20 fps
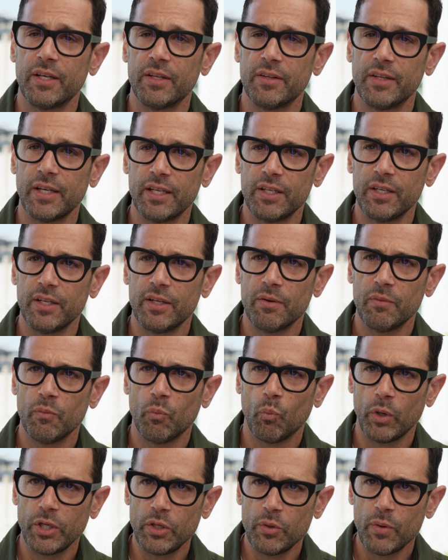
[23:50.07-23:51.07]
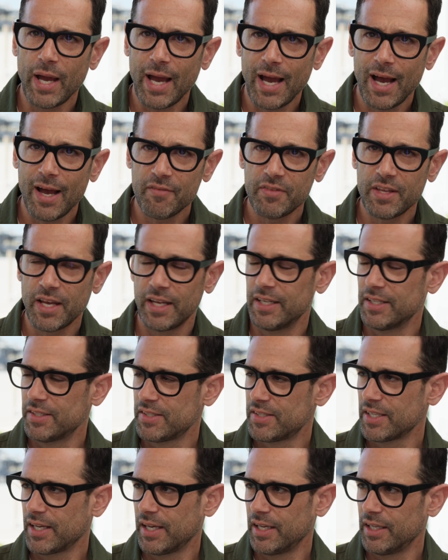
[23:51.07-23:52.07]
that when you have that
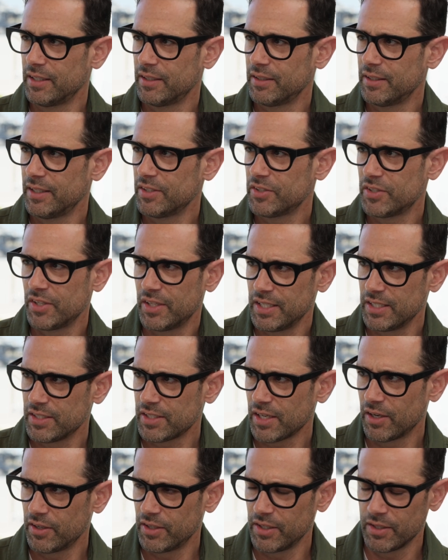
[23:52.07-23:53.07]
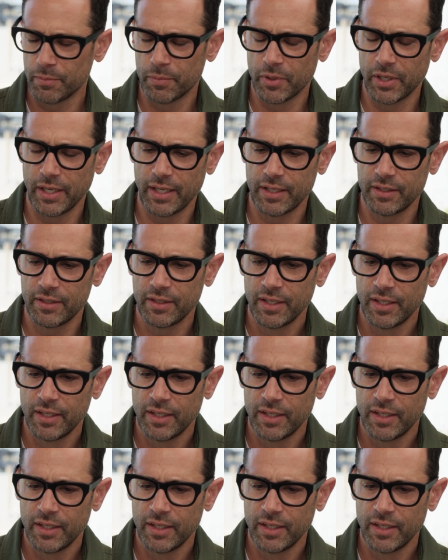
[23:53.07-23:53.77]
insight into the entirety of the brand,